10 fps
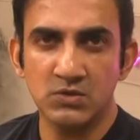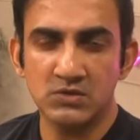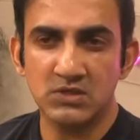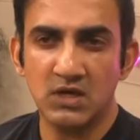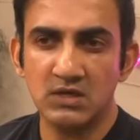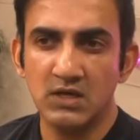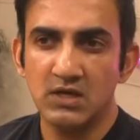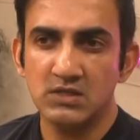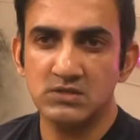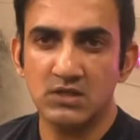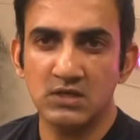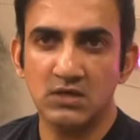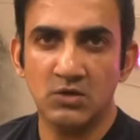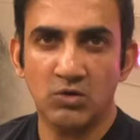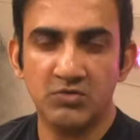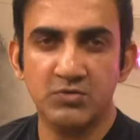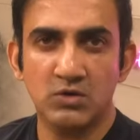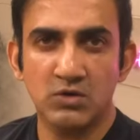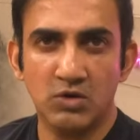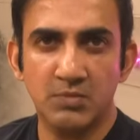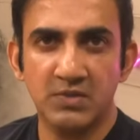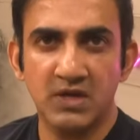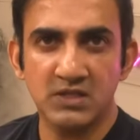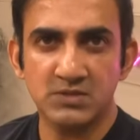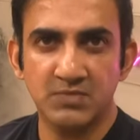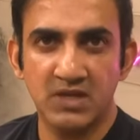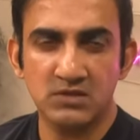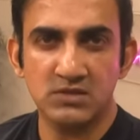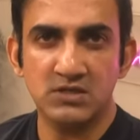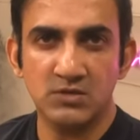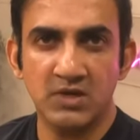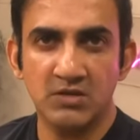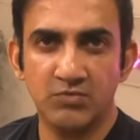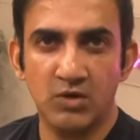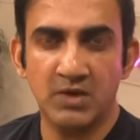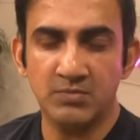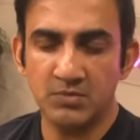You'll start seeing a lot of your top players playing this T20 format.